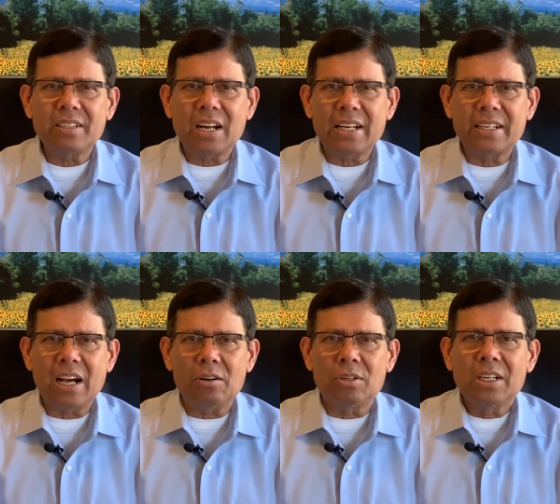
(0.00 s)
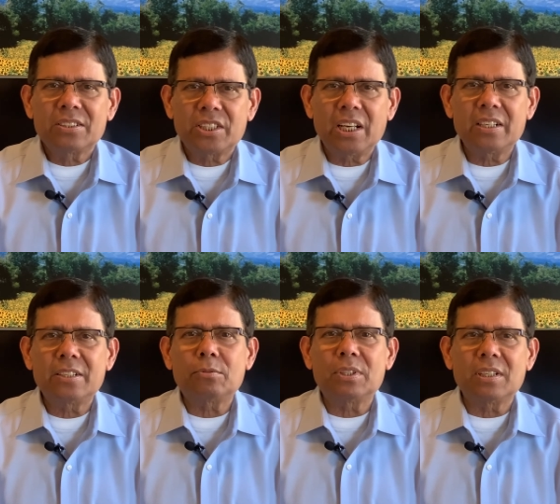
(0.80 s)
right now, share it
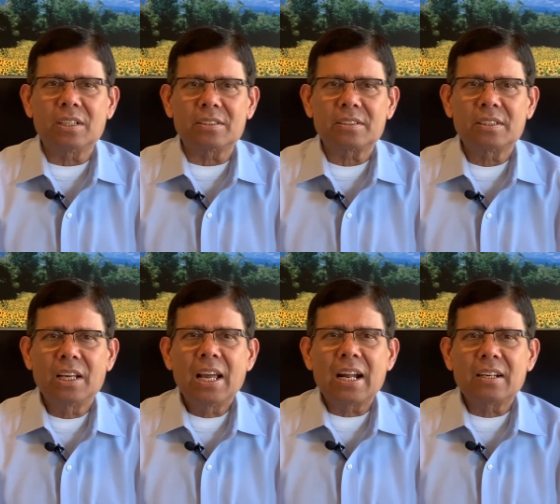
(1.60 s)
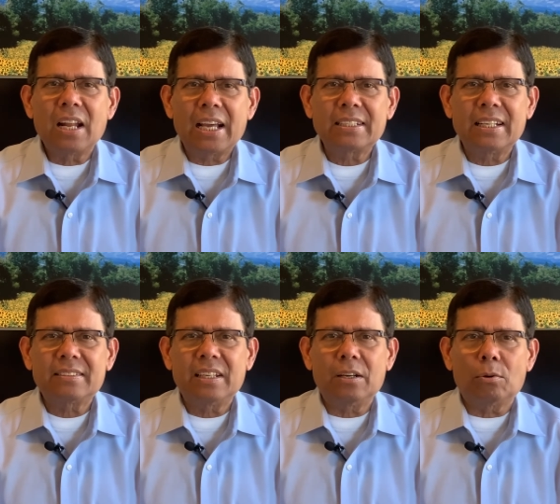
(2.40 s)
with us. And like they
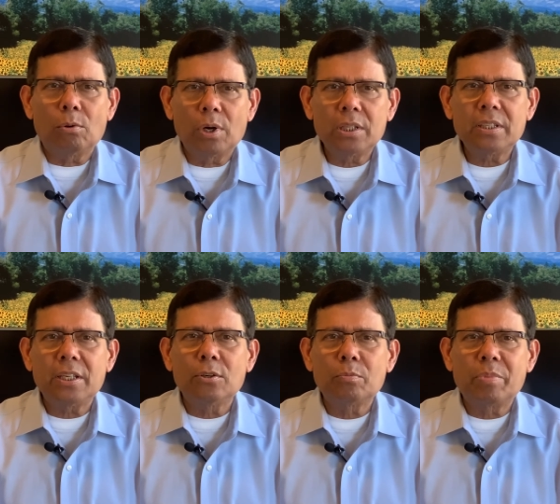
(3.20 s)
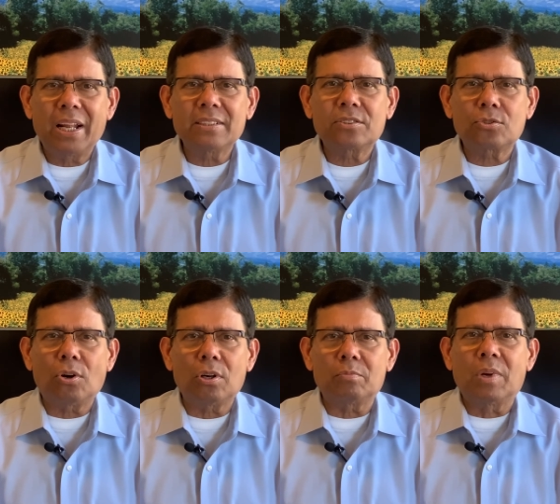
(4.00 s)
say, when you
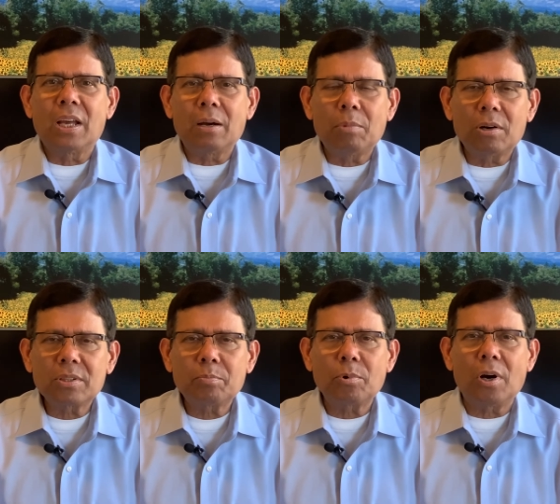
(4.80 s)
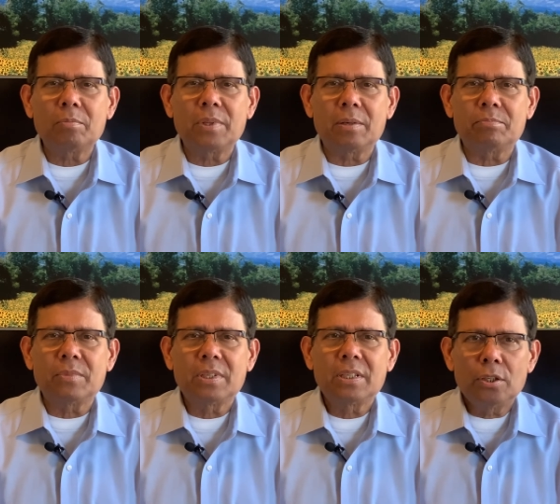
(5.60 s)
brainstorm about a problem,
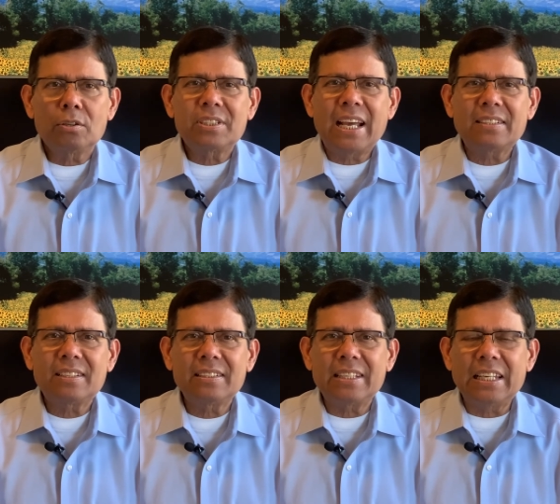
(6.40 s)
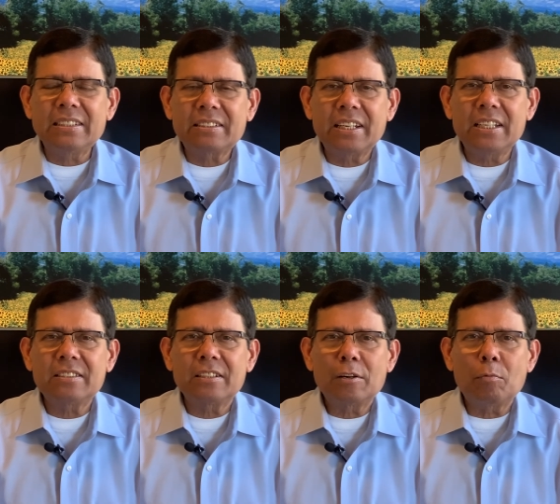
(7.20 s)
your chances
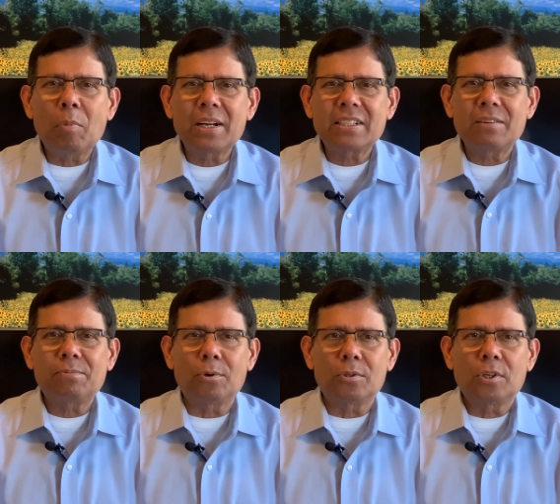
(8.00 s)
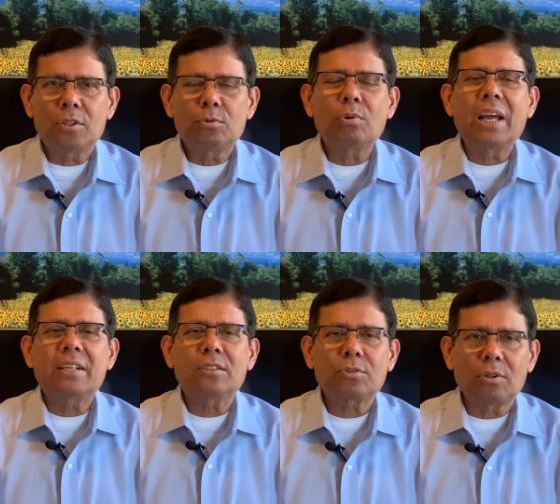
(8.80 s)
increase multifold to get
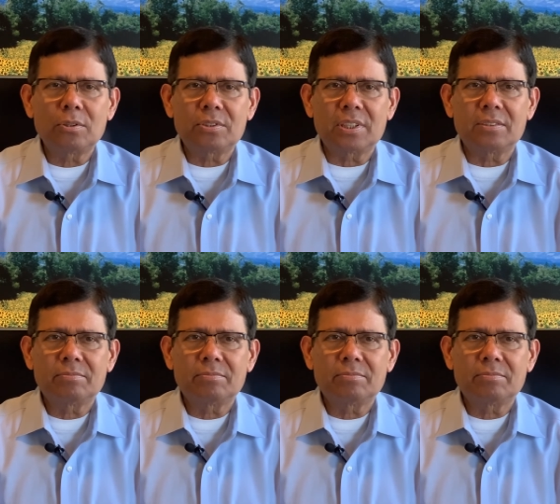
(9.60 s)
a solution.